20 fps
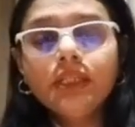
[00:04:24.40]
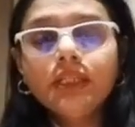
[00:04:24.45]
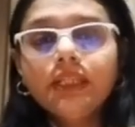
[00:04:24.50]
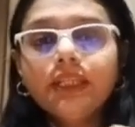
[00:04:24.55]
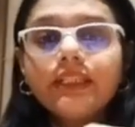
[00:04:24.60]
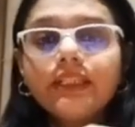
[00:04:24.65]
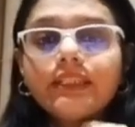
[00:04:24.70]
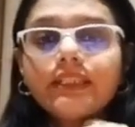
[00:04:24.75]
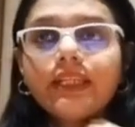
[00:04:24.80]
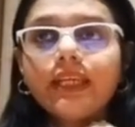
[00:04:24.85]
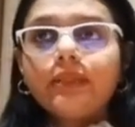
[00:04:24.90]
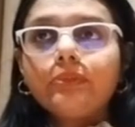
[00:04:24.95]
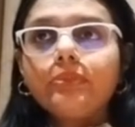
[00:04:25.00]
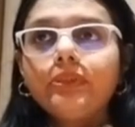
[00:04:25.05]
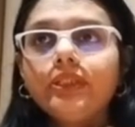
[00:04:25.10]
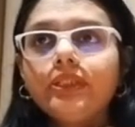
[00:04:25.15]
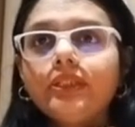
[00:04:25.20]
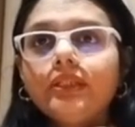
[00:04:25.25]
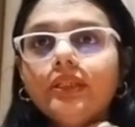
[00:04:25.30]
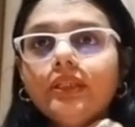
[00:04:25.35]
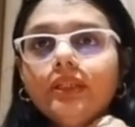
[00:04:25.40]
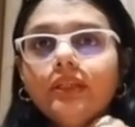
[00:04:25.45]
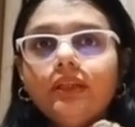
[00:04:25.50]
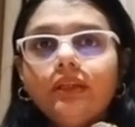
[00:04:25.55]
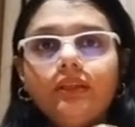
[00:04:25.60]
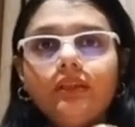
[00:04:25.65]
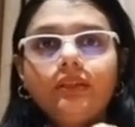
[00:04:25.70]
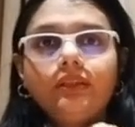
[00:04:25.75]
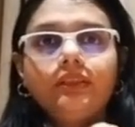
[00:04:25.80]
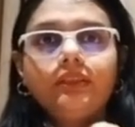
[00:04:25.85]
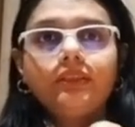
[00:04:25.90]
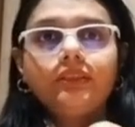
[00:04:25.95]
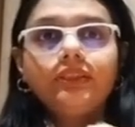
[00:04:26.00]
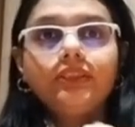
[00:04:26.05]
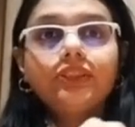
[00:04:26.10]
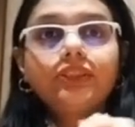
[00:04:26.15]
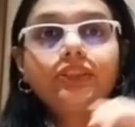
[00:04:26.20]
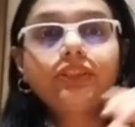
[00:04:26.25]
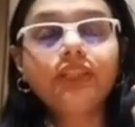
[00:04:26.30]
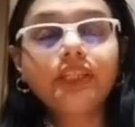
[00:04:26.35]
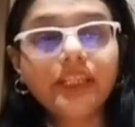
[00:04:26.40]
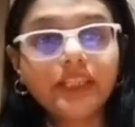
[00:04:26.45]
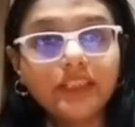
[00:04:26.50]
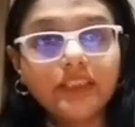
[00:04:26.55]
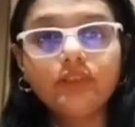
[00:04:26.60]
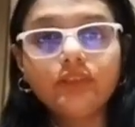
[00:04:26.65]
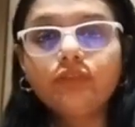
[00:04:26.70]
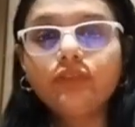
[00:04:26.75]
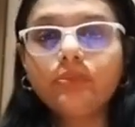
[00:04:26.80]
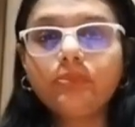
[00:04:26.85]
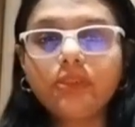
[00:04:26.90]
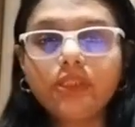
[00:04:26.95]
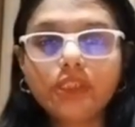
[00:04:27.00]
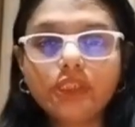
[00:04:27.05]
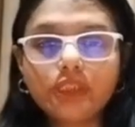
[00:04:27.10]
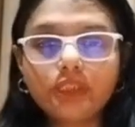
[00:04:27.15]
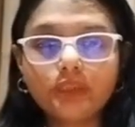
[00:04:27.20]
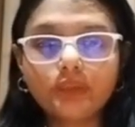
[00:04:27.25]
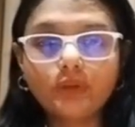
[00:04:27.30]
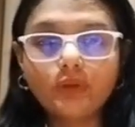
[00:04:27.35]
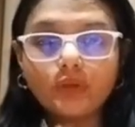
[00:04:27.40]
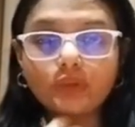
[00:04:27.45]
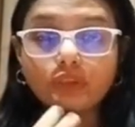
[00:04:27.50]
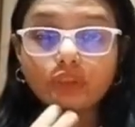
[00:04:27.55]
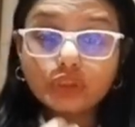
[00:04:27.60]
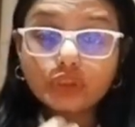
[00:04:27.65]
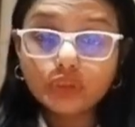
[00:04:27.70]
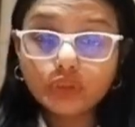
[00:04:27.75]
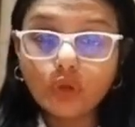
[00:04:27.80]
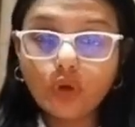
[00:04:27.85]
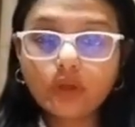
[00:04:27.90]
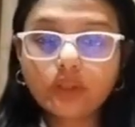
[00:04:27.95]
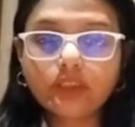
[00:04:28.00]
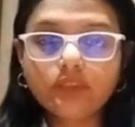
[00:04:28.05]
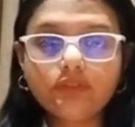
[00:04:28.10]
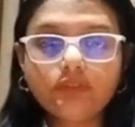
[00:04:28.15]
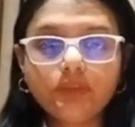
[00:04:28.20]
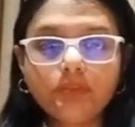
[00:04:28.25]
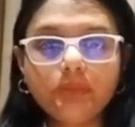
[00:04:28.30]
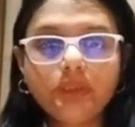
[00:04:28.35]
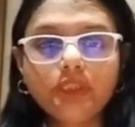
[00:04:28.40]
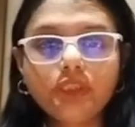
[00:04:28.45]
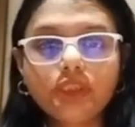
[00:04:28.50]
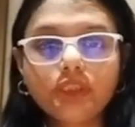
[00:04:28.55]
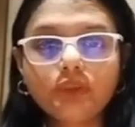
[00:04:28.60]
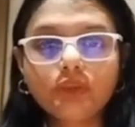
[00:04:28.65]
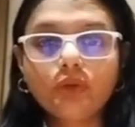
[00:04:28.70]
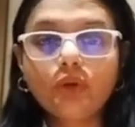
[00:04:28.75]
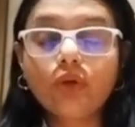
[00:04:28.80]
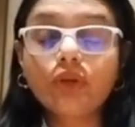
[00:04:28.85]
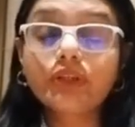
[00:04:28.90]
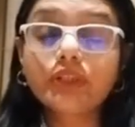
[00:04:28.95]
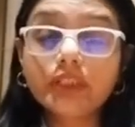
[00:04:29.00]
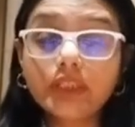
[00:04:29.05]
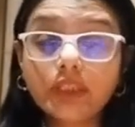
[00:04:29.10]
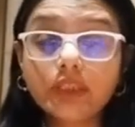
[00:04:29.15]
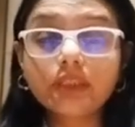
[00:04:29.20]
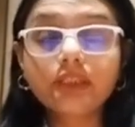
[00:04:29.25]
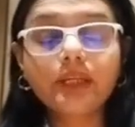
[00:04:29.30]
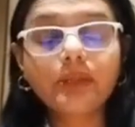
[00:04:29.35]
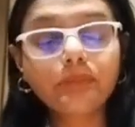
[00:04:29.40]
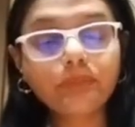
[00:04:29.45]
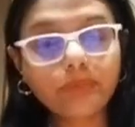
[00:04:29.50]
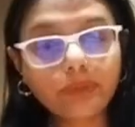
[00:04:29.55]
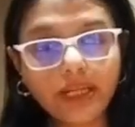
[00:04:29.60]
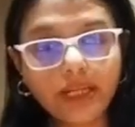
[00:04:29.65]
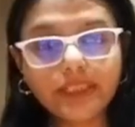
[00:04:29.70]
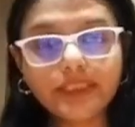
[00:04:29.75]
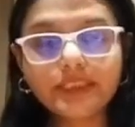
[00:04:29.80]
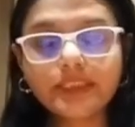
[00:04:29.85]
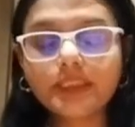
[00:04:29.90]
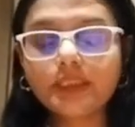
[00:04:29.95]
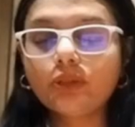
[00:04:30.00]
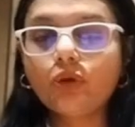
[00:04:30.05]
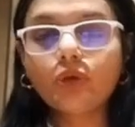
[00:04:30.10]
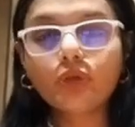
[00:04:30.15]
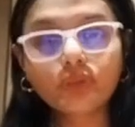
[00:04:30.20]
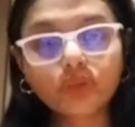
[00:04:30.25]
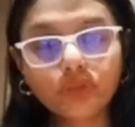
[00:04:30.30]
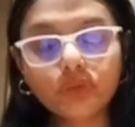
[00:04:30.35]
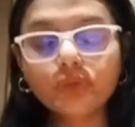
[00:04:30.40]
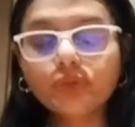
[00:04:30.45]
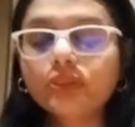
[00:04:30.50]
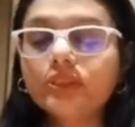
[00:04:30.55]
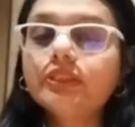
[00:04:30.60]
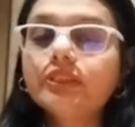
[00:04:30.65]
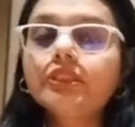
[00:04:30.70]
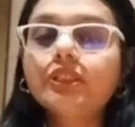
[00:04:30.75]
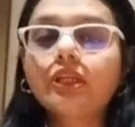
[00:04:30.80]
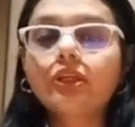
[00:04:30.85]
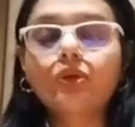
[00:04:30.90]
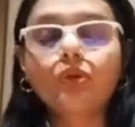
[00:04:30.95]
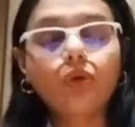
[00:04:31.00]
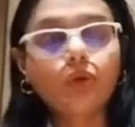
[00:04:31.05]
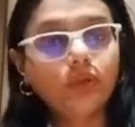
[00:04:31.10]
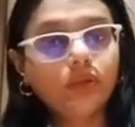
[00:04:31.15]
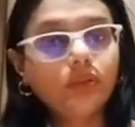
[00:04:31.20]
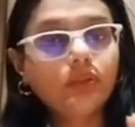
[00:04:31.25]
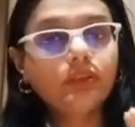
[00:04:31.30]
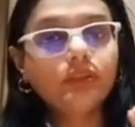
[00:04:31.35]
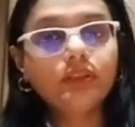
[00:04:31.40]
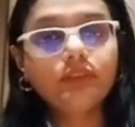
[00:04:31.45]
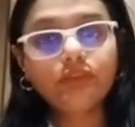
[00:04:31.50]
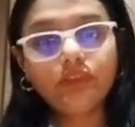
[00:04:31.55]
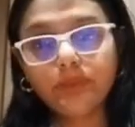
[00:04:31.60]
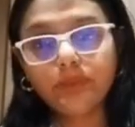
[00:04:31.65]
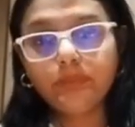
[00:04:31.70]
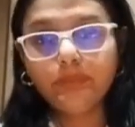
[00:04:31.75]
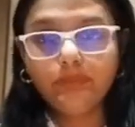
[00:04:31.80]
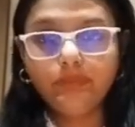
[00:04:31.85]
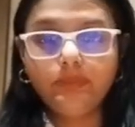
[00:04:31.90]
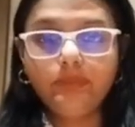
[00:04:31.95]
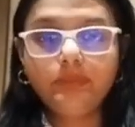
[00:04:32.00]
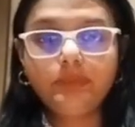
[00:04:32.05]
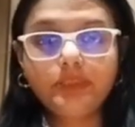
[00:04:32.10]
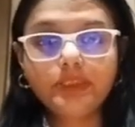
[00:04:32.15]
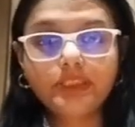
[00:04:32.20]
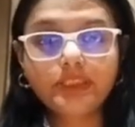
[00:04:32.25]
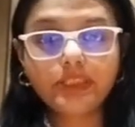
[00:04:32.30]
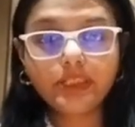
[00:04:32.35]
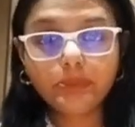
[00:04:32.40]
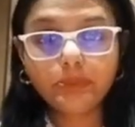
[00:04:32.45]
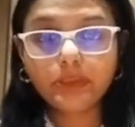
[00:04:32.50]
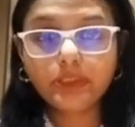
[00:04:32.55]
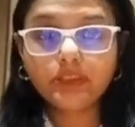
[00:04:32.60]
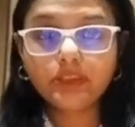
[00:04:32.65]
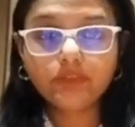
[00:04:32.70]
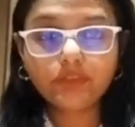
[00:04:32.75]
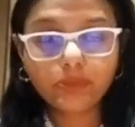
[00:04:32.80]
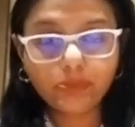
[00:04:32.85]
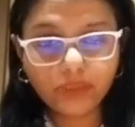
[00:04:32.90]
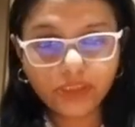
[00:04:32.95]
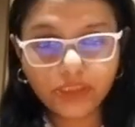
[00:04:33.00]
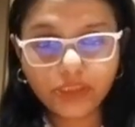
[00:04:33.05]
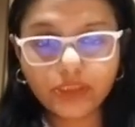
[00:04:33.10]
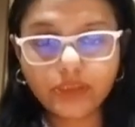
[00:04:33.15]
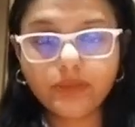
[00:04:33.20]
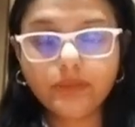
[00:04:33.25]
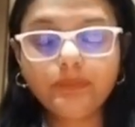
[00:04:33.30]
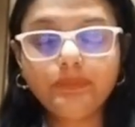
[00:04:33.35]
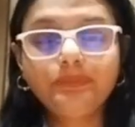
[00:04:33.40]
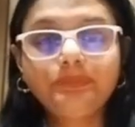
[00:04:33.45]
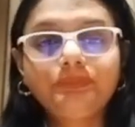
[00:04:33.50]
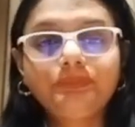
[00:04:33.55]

It can be the trade information or the stock information or real-time pricing or news. These are all the web scraping information.